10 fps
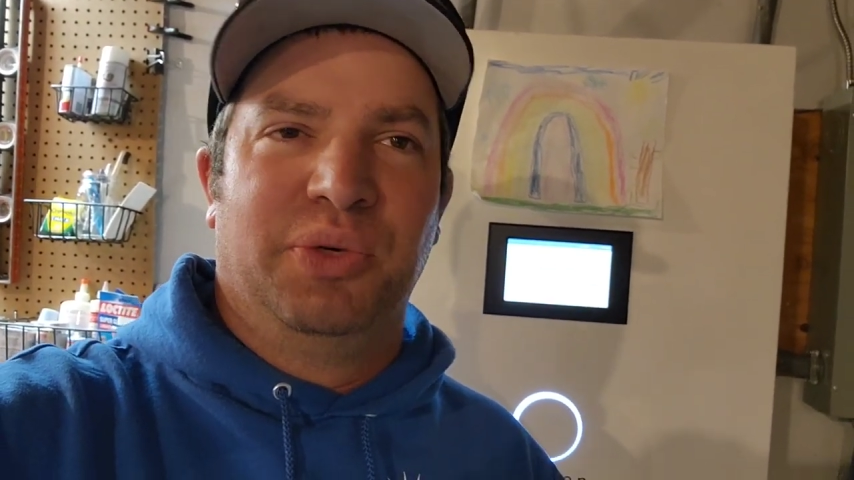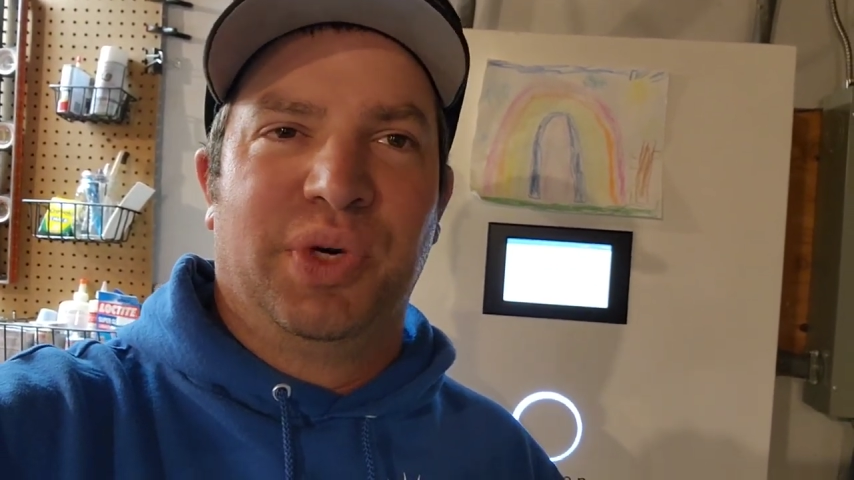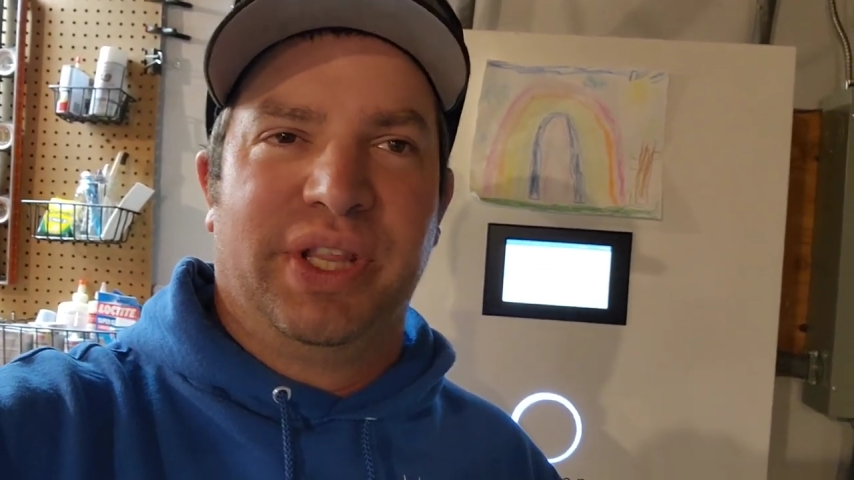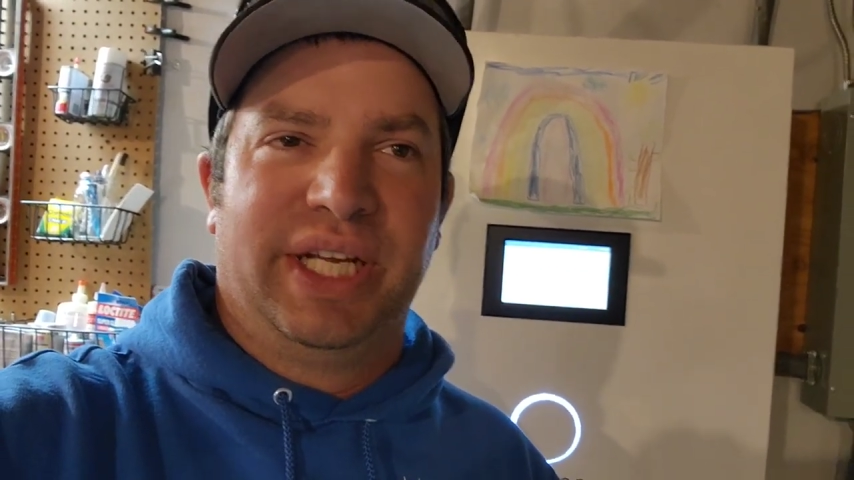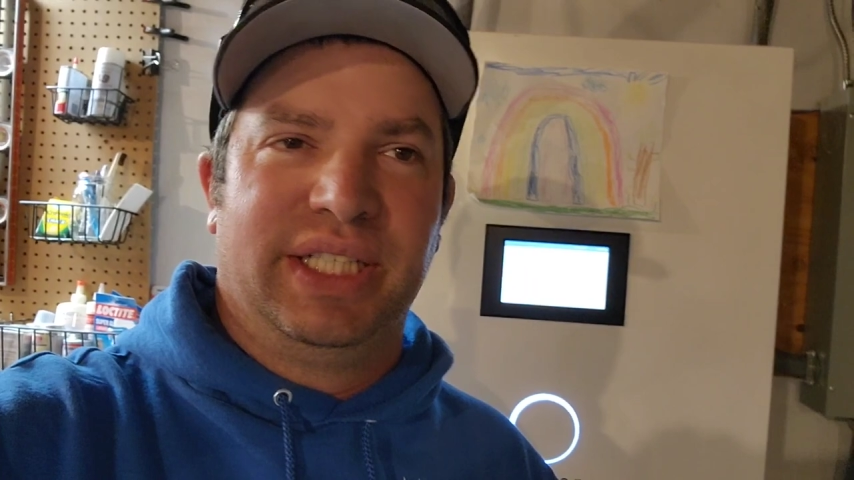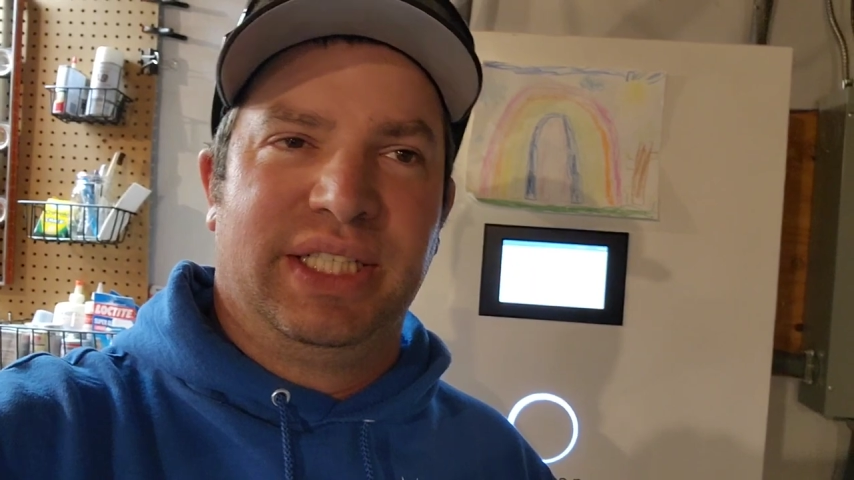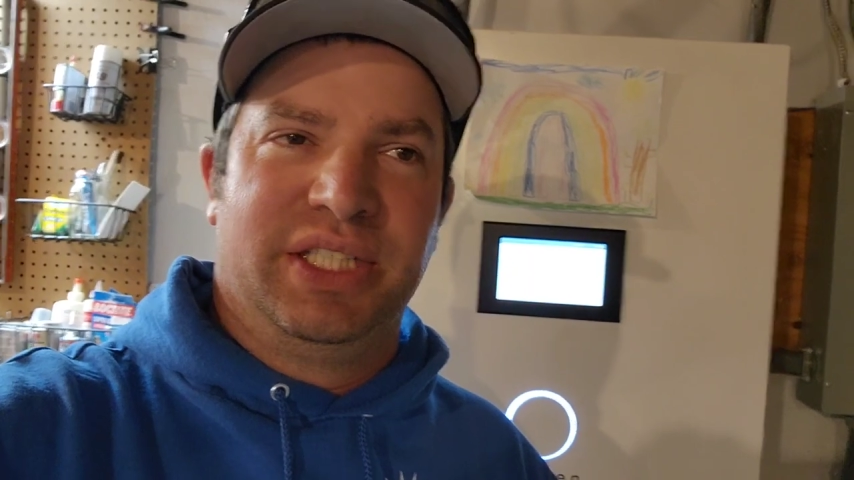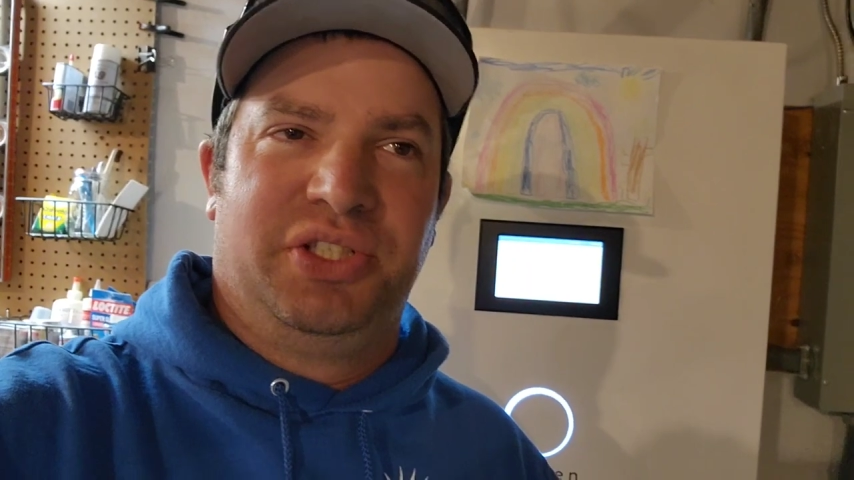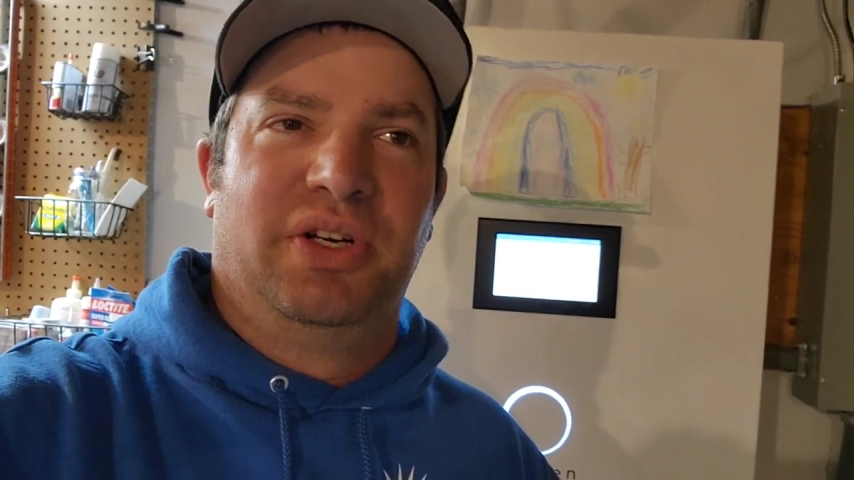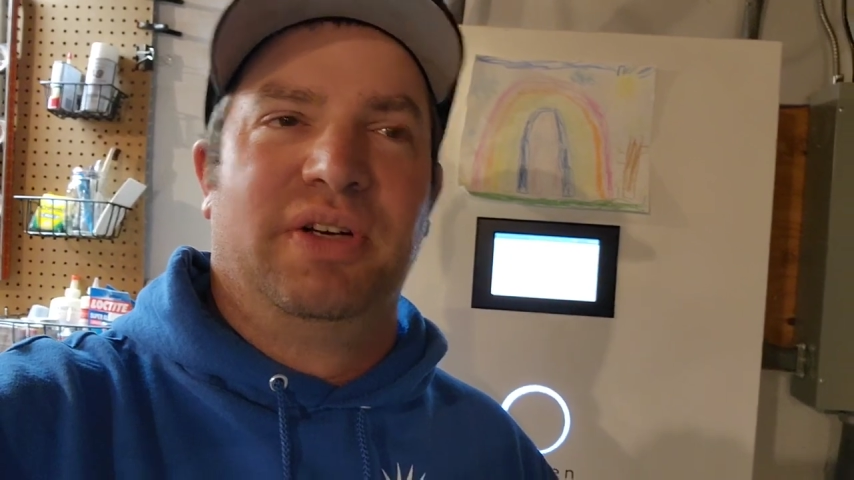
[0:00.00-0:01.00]
where they
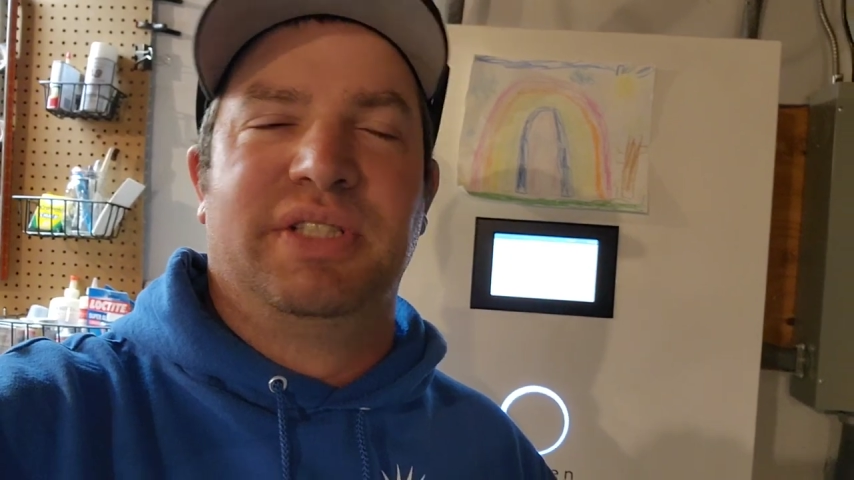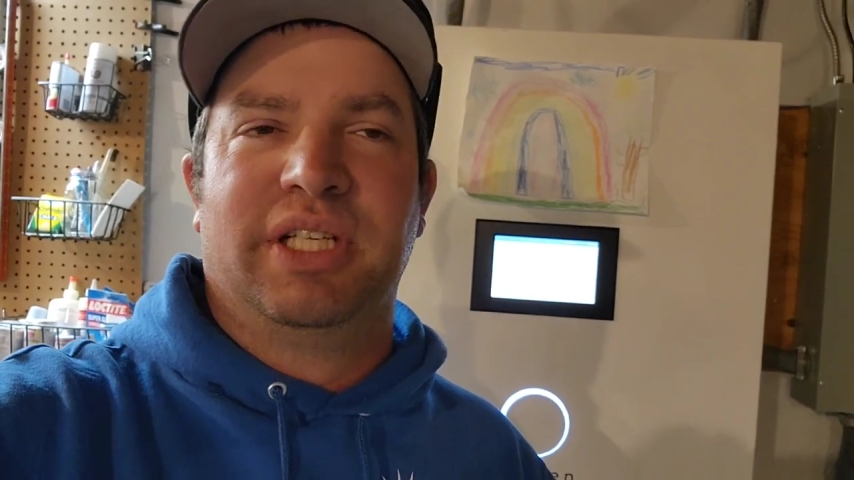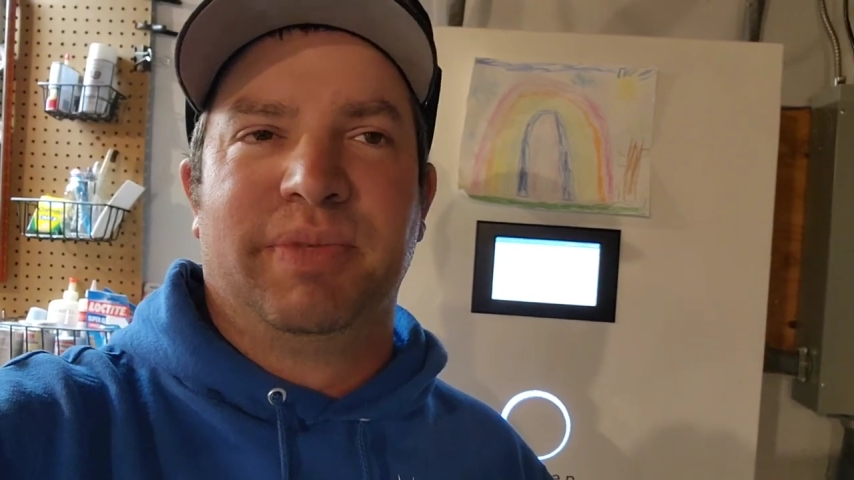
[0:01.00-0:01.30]
discharge them